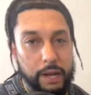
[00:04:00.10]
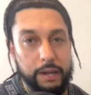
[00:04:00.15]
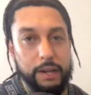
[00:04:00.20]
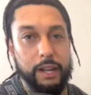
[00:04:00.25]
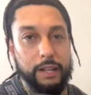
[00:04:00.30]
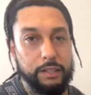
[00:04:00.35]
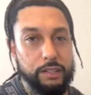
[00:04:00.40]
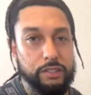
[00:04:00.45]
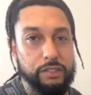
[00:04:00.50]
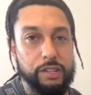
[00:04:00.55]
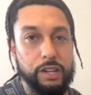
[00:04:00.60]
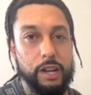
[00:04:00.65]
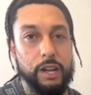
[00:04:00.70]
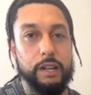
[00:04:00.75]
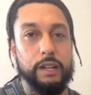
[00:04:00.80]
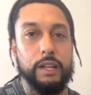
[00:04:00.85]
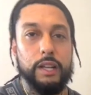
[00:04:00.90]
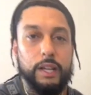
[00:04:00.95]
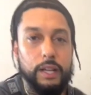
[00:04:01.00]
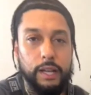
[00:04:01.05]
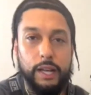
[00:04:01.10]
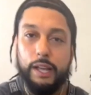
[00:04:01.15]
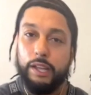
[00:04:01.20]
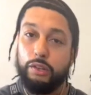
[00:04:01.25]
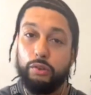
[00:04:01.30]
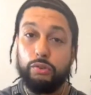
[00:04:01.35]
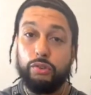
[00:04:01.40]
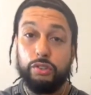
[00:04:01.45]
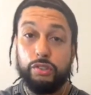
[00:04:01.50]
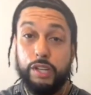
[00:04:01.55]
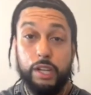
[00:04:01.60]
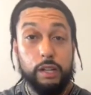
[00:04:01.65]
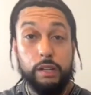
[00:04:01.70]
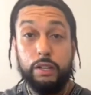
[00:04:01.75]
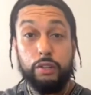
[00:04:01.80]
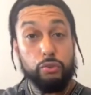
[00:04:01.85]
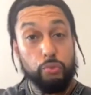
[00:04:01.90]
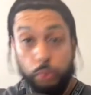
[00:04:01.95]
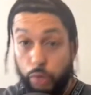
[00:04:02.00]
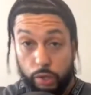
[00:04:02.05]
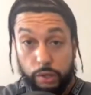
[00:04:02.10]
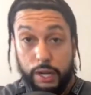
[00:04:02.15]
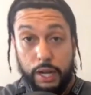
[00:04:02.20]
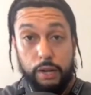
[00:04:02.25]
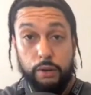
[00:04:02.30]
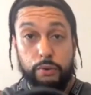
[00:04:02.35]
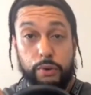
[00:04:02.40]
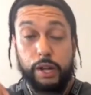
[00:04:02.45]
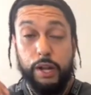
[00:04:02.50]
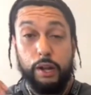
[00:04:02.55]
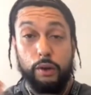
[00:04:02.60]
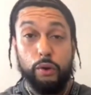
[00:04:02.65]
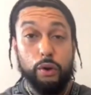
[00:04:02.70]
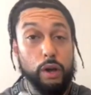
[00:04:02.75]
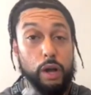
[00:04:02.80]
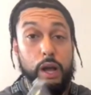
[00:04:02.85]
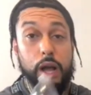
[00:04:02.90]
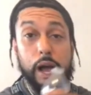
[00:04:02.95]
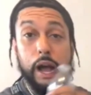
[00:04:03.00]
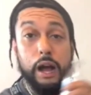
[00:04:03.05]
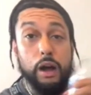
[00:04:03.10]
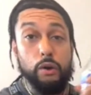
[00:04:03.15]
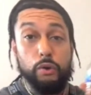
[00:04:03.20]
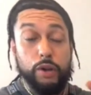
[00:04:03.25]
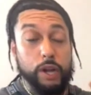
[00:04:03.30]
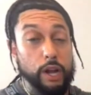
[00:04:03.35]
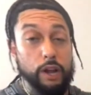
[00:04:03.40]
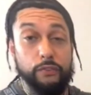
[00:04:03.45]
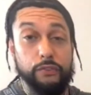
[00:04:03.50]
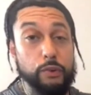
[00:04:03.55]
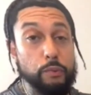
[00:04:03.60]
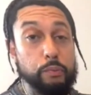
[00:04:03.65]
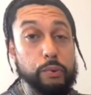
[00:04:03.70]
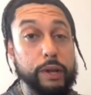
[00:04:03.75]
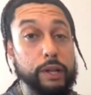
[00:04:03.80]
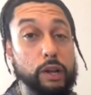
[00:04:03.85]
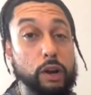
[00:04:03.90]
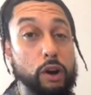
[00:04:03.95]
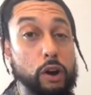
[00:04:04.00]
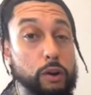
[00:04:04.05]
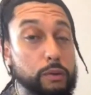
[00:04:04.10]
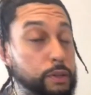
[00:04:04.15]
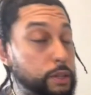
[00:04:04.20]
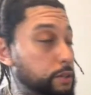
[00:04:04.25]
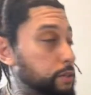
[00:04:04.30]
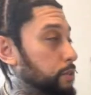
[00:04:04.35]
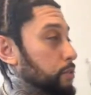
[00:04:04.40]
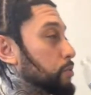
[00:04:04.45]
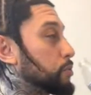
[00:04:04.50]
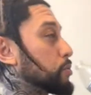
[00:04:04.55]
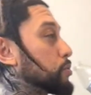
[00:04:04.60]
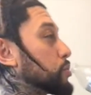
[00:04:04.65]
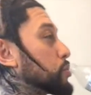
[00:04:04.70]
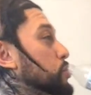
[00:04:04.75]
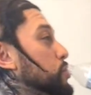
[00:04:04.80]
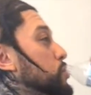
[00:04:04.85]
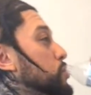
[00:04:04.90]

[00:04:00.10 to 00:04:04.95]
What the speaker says: night to shine, and you just getting this work. I don't care. I don't care if you bring your, listen, hold